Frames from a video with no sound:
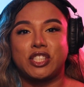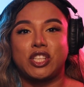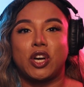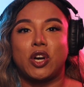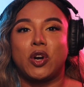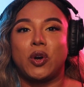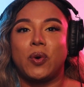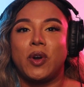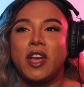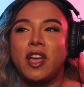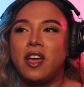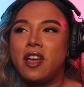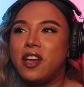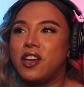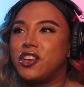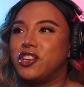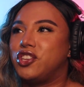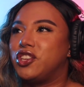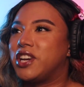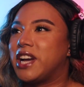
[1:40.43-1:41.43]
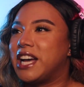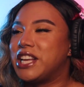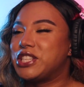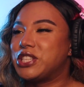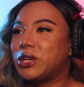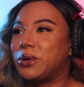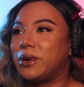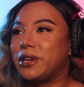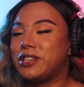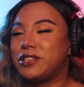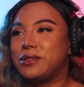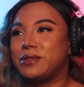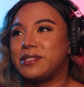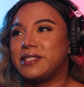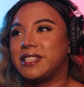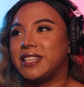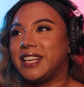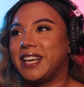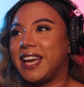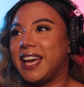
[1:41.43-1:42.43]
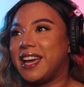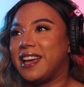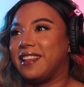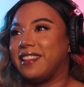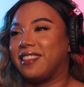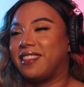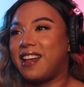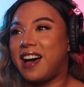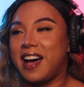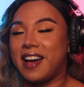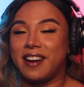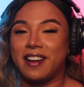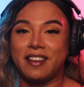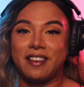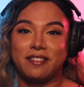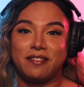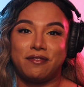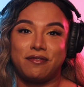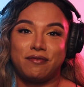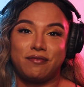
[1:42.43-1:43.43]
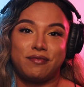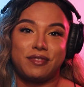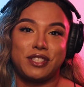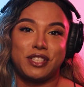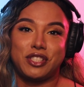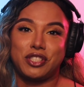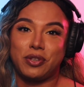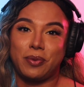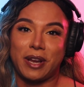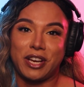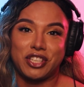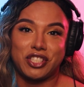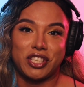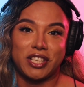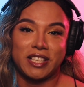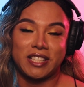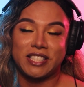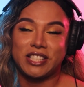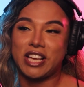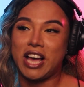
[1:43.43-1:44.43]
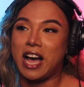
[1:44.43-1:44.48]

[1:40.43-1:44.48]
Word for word: So you guys are going to see a lot of situations.